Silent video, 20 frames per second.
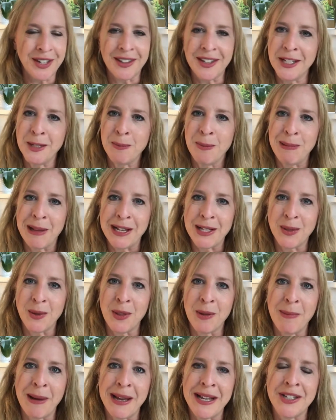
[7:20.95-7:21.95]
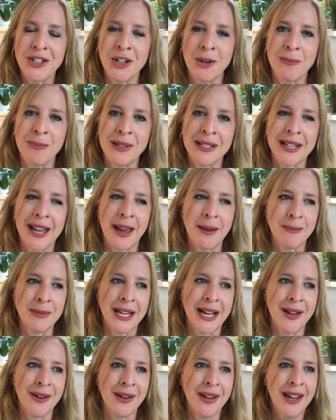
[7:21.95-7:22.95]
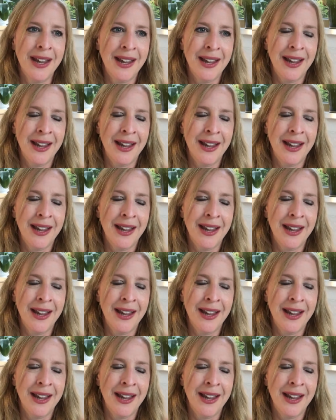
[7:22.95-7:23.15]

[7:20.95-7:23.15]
this place where the base jumpers came down,